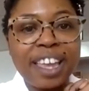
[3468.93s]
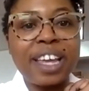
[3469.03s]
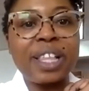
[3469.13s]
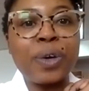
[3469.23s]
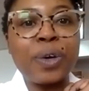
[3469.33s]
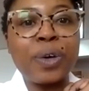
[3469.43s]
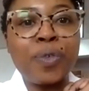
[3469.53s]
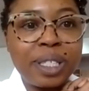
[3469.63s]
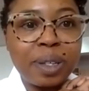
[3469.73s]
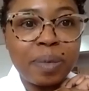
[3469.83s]
and I look
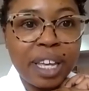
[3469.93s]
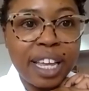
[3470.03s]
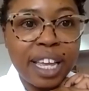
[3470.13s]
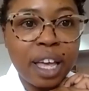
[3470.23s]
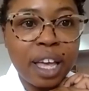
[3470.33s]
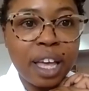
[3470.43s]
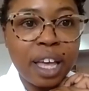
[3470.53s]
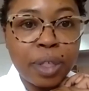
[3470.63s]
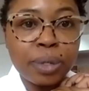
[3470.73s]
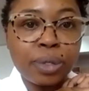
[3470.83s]
forward to meeting
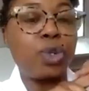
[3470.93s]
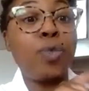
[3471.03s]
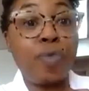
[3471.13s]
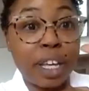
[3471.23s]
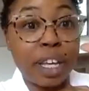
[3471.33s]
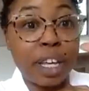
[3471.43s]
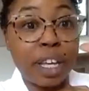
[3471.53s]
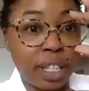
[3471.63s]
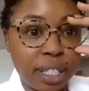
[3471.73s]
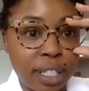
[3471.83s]
those new
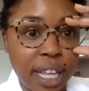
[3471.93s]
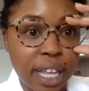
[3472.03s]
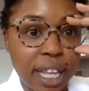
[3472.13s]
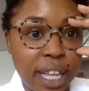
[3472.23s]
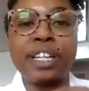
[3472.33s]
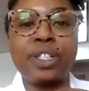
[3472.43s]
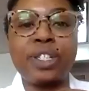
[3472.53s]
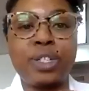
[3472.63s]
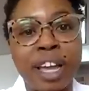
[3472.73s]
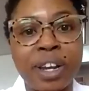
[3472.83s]
faces that I
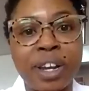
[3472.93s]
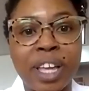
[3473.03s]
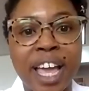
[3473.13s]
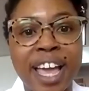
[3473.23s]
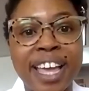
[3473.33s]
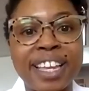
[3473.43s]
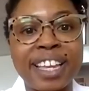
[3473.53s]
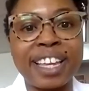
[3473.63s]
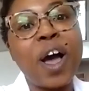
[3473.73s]
do not know yet.